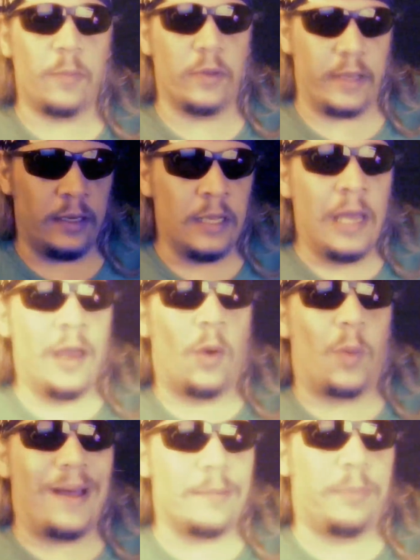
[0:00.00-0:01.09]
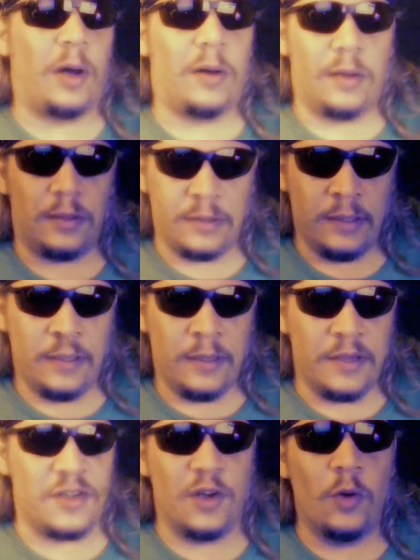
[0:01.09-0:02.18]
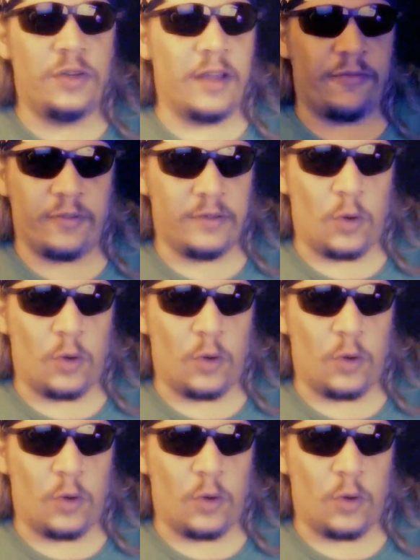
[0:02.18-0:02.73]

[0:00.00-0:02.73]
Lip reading: with it. Ron Paul is no different